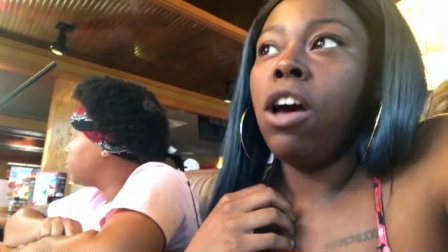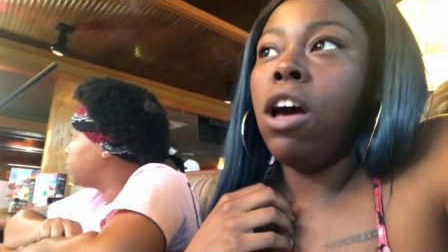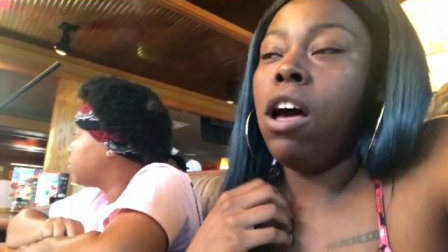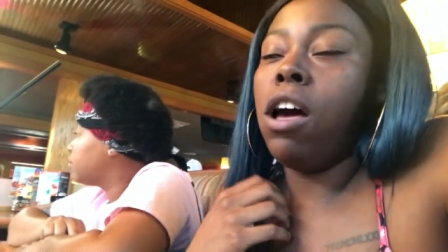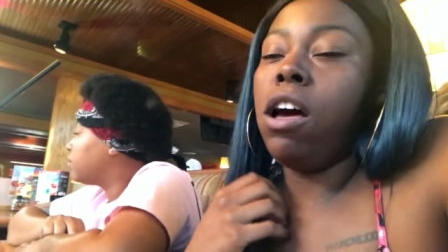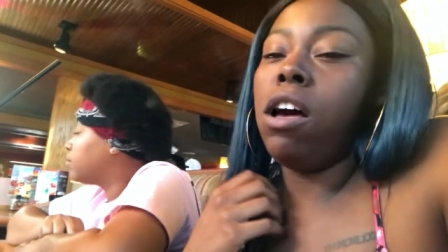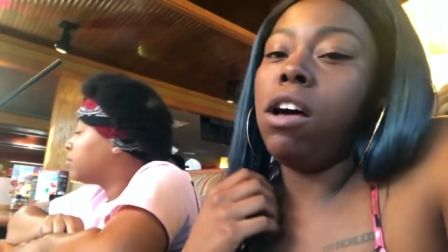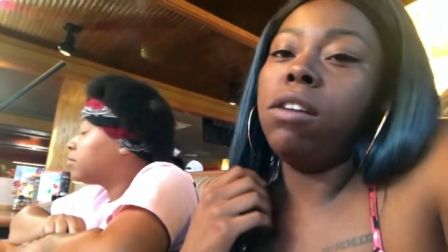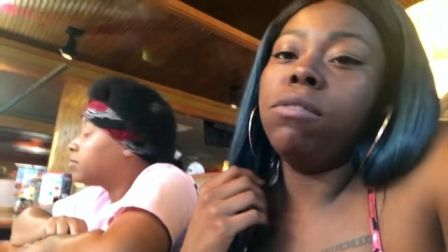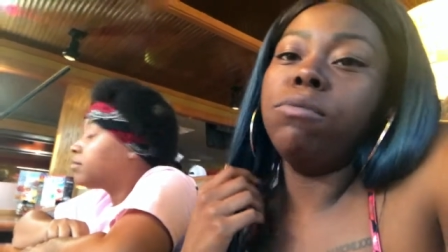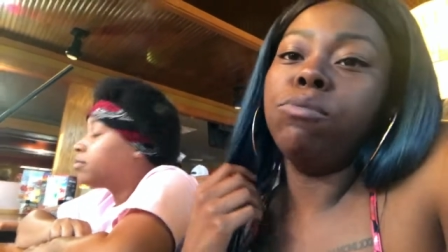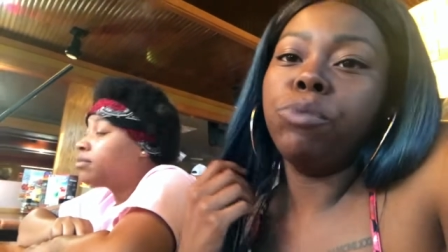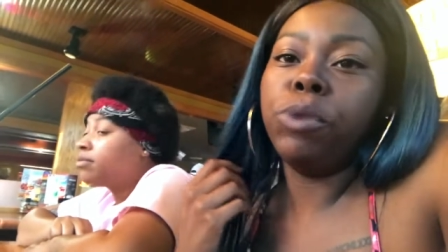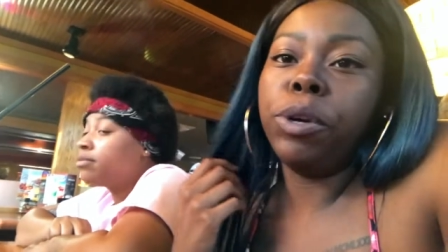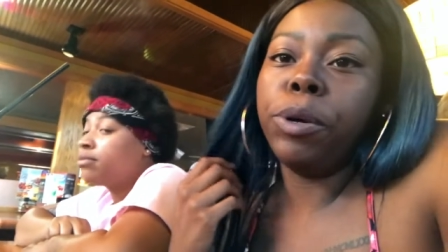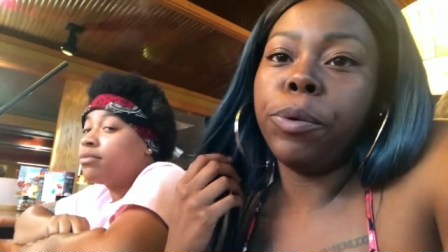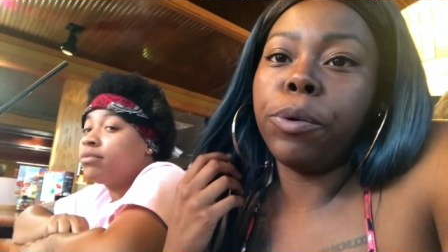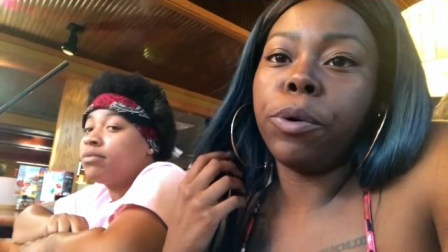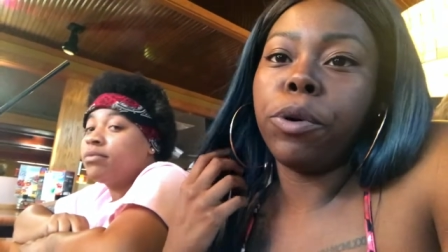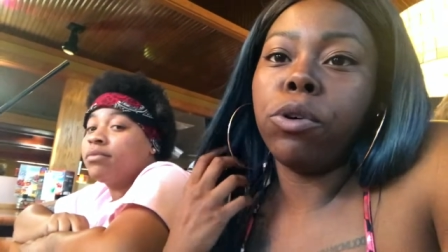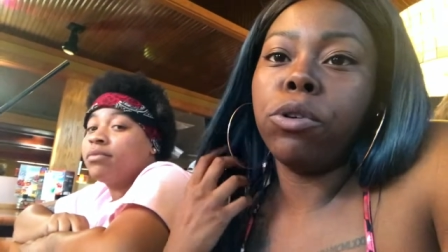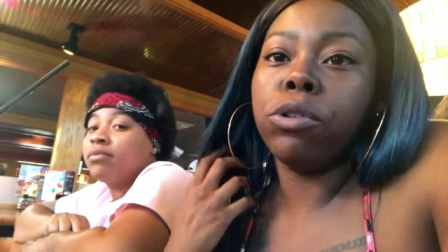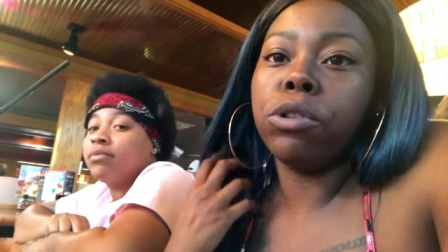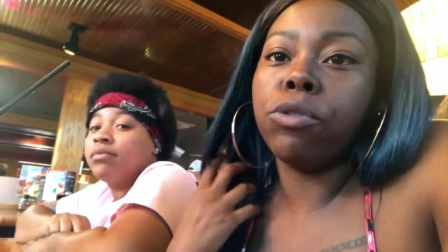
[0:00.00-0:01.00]
Um, we
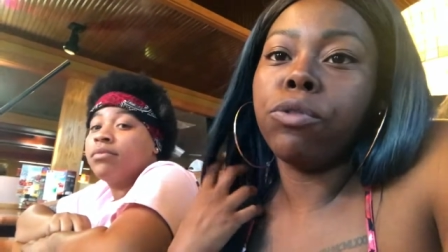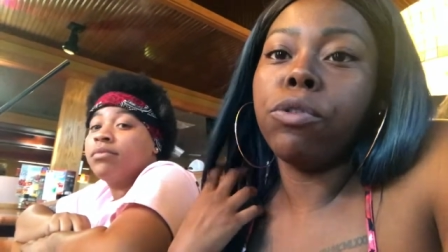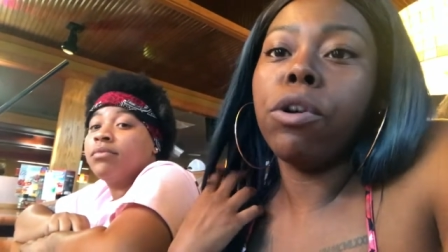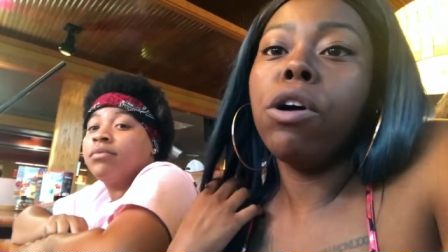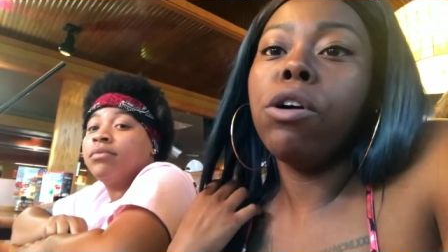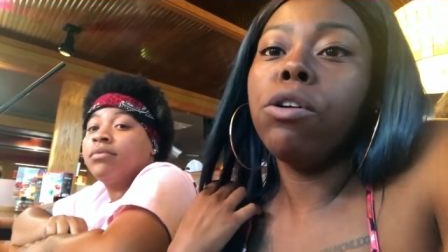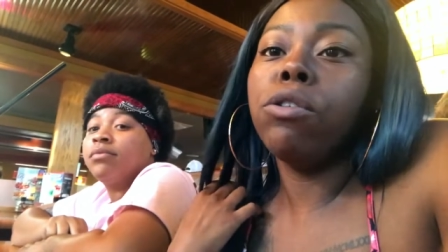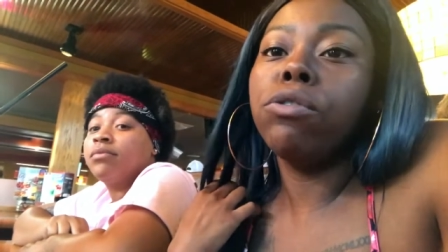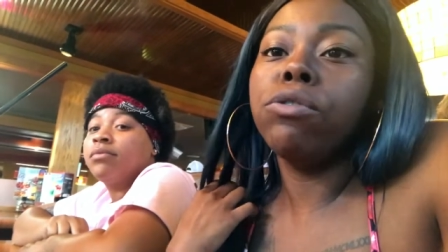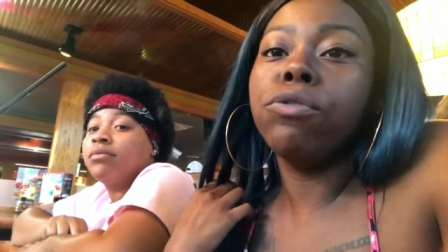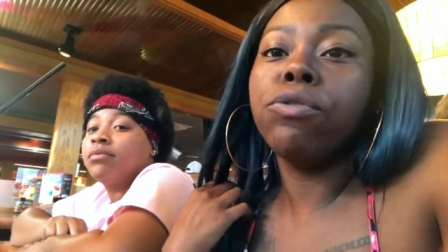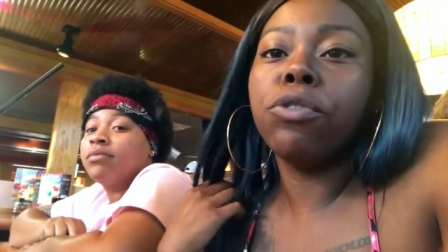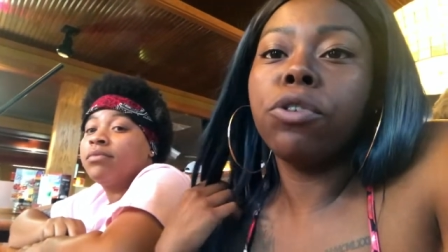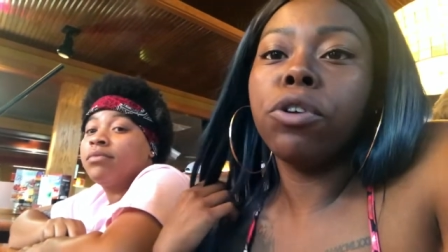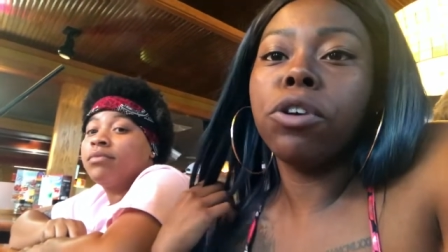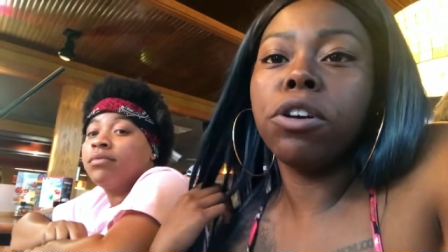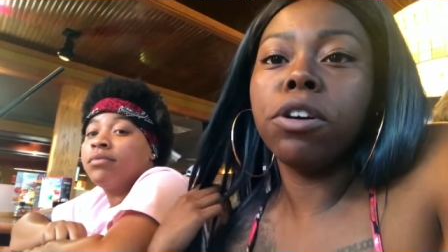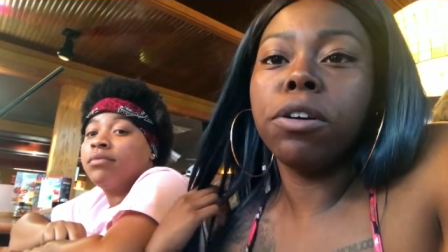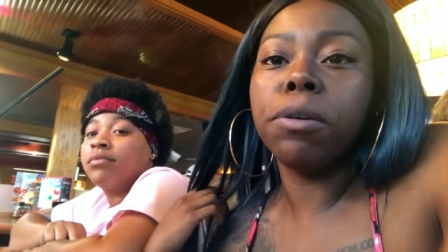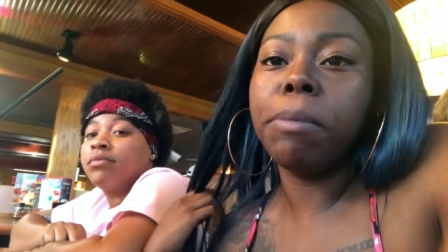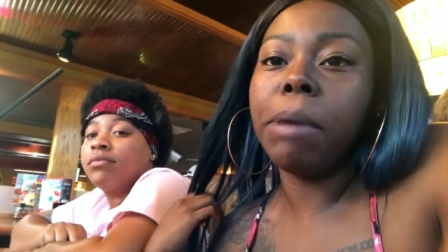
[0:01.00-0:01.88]
were on the road for